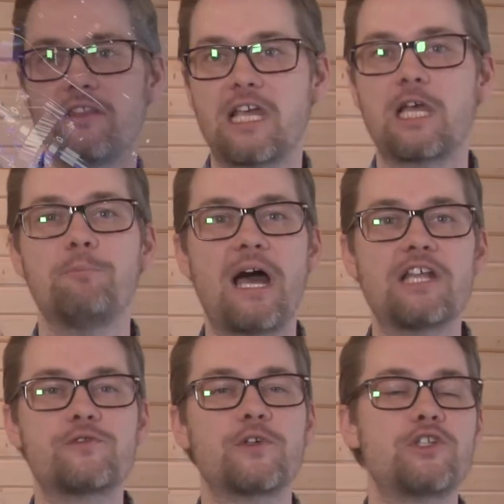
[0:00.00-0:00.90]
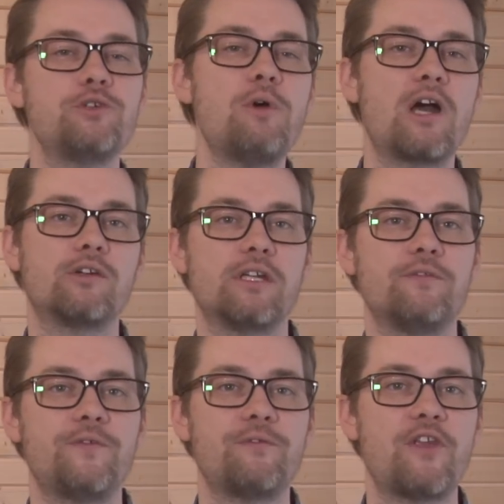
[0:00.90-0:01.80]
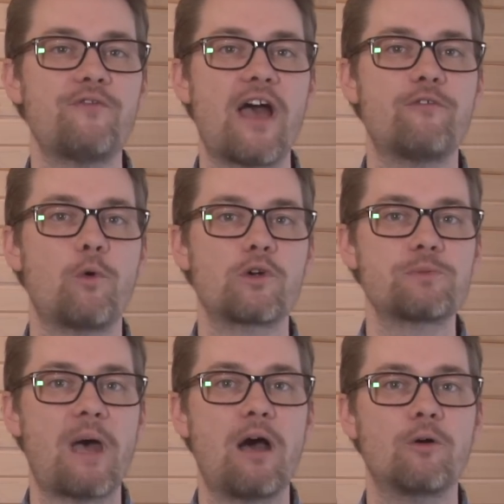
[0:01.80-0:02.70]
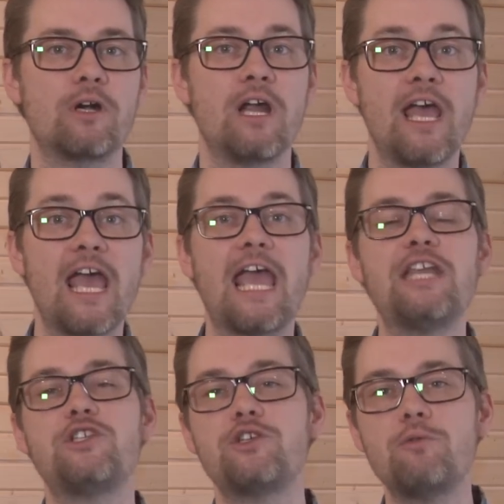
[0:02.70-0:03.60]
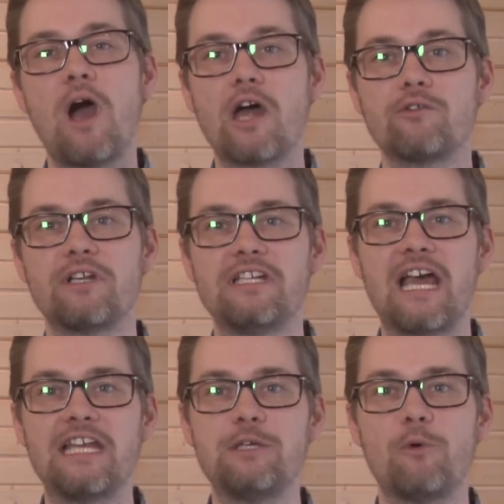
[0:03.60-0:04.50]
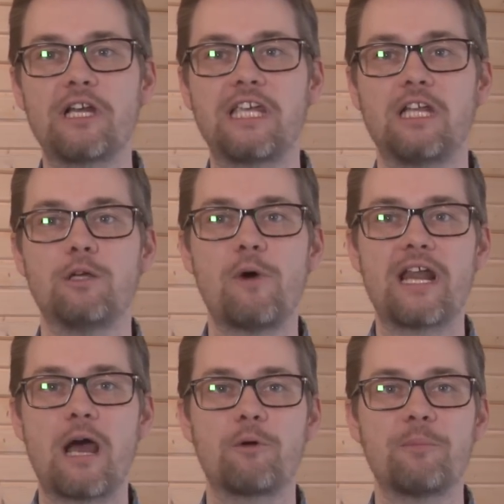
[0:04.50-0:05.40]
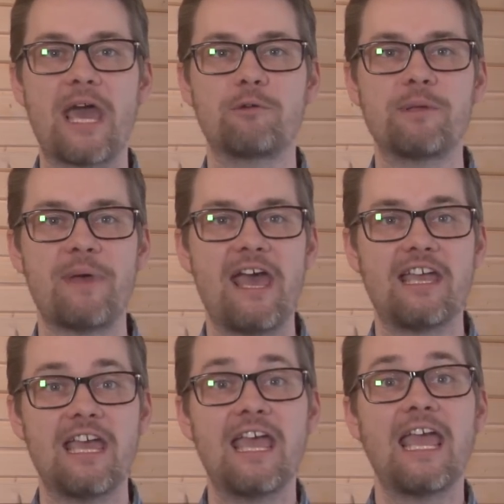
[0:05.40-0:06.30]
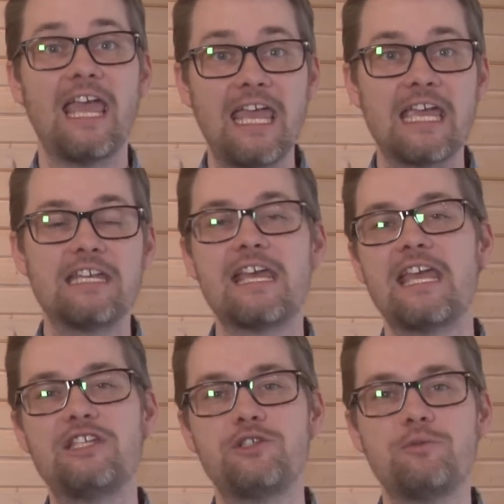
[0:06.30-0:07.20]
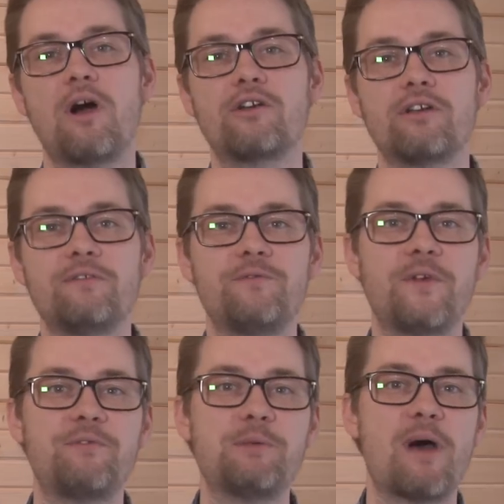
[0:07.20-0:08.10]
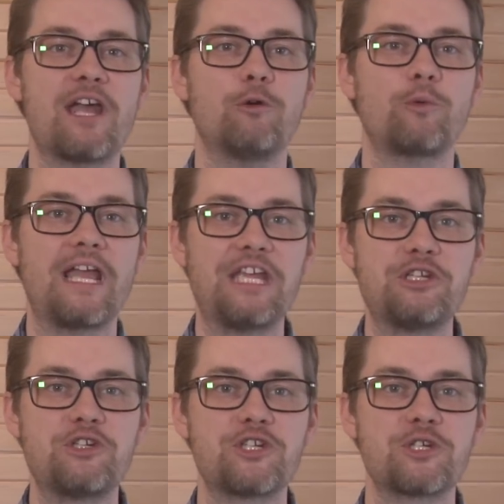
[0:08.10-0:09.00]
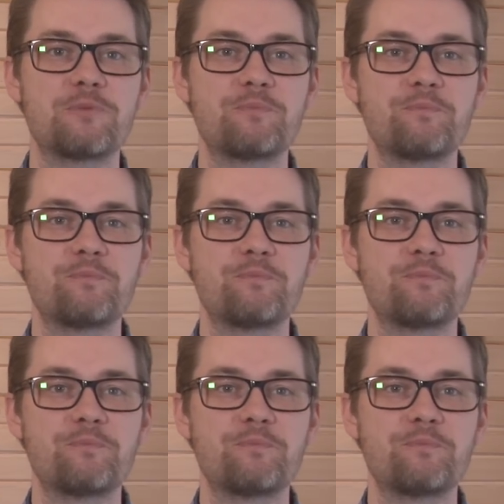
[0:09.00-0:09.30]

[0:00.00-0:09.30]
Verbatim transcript: that combines for 255 horsepower, a 291 kilowatt-hour battery pack, and a 250-mile range.